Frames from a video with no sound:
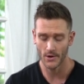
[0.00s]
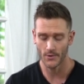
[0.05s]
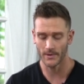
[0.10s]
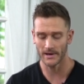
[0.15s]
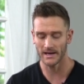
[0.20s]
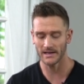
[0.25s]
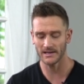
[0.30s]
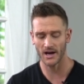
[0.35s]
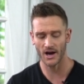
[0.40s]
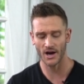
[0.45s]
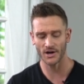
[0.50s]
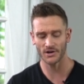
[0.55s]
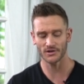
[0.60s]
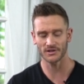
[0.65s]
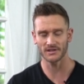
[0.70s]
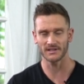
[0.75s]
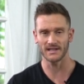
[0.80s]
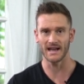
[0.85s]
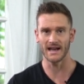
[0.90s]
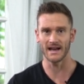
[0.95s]
We need to
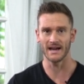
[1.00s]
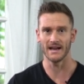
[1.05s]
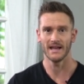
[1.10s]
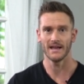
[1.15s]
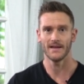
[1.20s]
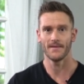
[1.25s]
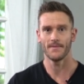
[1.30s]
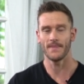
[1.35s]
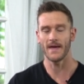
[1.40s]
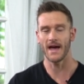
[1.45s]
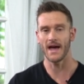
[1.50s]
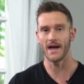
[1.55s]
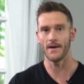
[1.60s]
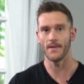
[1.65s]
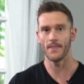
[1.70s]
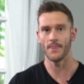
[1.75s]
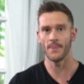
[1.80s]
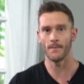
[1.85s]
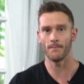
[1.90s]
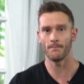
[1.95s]
understand
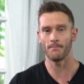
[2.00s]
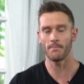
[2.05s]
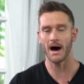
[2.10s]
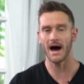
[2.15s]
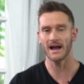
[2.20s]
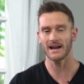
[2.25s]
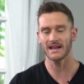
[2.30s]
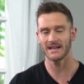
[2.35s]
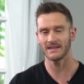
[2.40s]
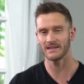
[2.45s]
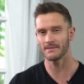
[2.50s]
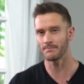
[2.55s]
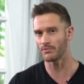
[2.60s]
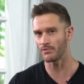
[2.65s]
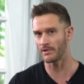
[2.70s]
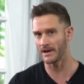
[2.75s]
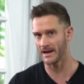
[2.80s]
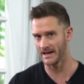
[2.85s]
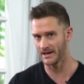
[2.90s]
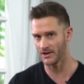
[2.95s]
that the body and the
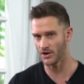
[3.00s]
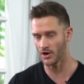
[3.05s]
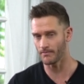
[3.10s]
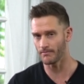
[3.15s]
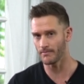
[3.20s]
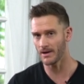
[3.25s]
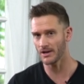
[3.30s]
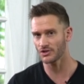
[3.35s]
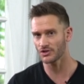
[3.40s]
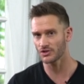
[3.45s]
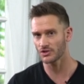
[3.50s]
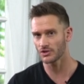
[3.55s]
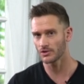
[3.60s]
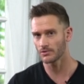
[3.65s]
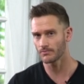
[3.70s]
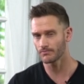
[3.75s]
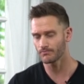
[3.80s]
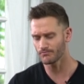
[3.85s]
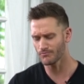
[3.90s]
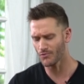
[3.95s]
brain are much
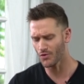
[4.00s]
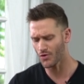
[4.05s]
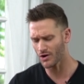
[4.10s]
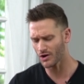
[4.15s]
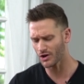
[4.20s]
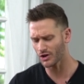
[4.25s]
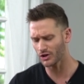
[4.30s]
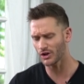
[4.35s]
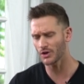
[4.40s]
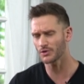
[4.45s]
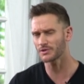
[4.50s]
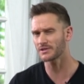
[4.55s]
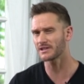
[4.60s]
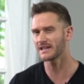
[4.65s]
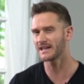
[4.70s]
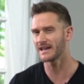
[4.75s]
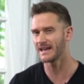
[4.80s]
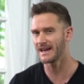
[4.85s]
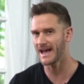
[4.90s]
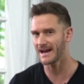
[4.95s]
more closely
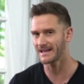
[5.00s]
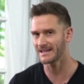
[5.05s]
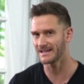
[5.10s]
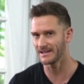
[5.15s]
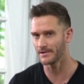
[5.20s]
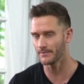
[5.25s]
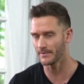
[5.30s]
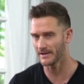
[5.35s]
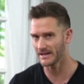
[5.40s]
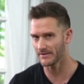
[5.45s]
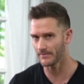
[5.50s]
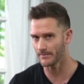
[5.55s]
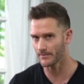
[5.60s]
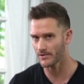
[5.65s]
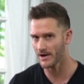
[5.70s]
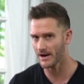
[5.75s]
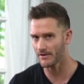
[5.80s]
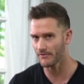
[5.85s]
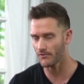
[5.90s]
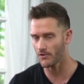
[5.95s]
connected than we give them
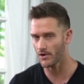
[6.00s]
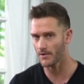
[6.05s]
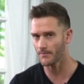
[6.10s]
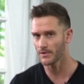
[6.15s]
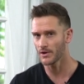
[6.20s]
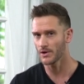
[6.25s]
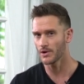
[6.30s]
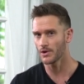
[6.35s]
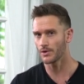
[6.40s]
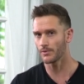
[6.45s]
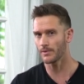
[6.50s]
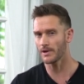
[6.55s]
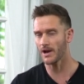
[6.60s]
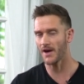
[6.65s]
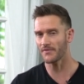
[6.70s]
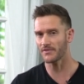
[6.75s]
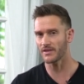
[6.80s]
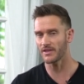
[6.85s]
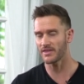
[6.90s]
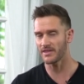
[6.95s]
credit for. We
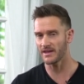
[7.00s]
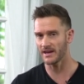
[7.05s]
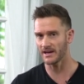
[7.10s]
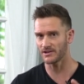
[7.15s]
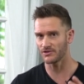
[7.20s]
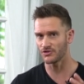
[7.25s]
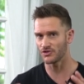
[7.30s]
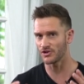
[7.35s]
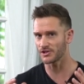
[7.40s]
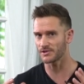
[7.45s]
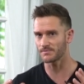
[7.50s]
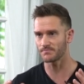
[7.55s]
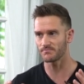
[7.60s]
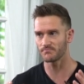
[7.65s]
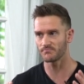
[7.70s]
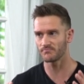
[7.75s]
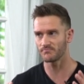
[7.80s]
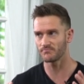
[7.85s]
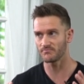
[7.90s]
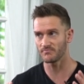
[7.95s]
often think just
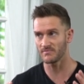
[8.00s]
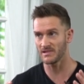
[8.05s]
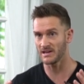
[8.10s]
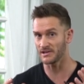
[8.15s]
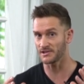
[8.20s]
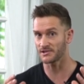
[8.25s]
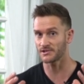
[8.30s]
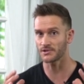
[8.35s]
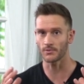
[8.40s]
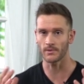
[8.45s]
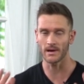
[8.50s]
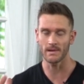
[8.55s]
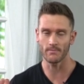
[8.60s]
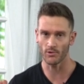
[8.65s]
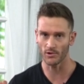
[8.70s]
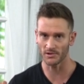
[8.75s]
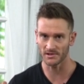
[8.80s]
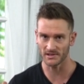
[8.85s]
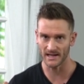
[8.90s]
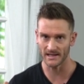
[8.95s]
in a
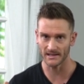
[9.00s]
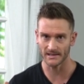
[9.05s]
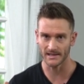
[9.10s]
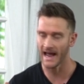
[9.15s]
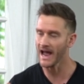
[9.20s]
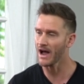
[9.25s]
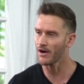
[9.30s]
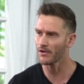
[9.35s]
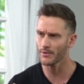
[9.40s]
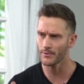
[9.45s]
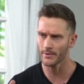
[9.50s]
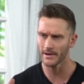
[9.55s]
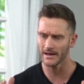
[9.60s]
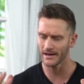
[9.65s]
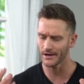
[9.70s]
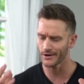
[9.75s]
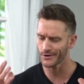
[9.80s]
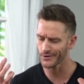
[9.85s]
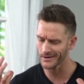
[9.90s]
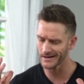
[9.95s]
cerebral sense. How can we
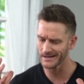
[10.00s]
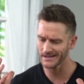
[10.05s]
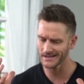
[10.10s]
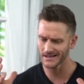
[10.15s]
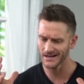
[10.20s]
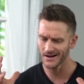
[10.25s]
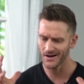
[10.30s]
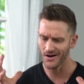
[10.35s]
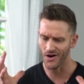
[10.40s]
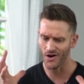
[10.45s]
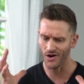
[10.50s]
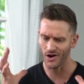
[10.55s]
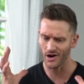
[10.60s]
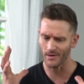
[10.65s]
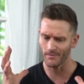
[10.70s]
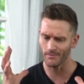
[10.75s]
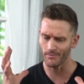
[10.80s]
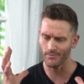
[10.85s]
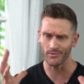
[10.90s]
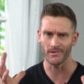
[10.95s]
increase
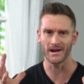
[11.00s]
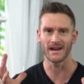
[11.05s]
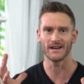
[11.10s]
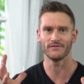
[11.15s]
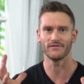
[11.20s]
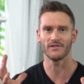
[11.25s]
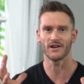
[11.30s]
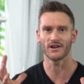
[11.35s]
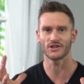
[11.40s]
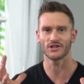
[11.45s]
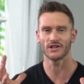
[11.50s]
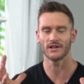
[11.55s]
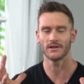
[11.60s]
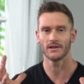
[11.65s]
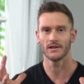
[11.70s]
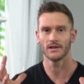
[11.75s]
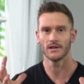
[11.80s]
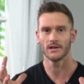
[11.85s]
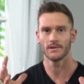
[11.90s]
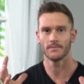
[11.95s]
our brain function?
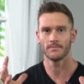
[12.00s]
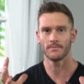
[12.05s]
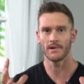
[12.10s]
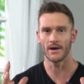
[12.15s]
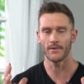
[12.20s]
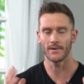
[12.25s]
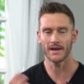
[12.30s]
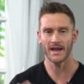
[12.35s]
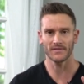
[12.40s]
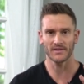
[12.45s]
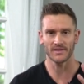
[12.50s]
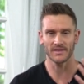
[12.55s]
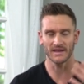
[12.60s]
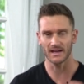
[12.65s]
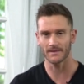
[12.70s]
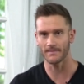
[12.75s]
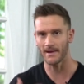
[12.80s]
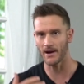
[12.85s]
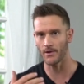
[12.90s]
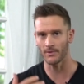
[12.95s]
But we have to
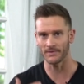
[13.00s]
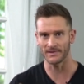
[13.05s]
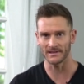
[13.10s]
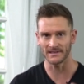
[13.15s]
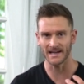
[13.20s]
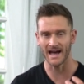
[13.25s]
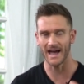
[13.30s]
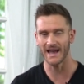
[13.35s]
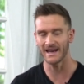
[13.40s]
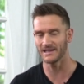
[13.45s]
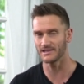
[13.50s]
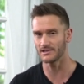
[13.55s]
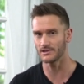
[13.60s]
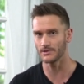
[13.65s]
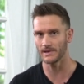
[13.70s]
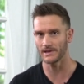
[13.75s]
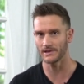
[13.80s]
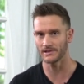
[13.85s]
think about what the diet is doing.